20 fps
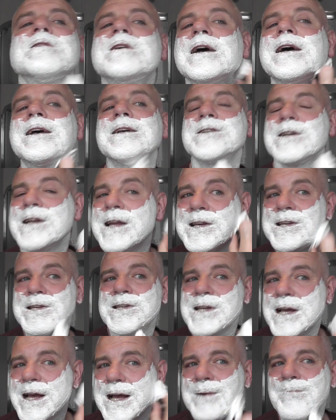Yeah, it's a
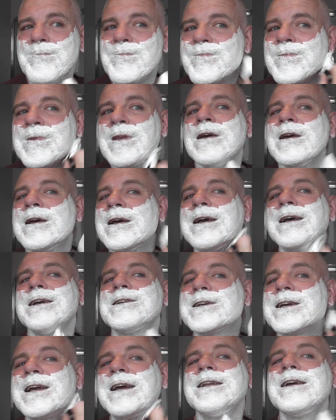nice,
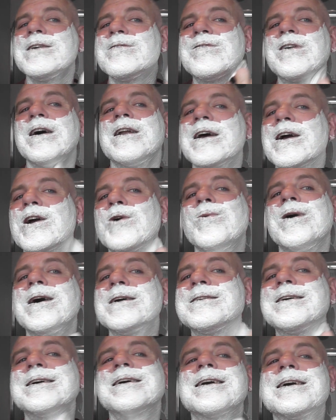it's a kind of an
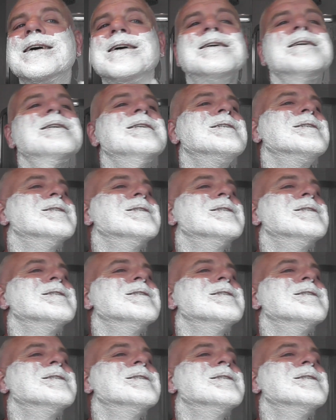aquatic,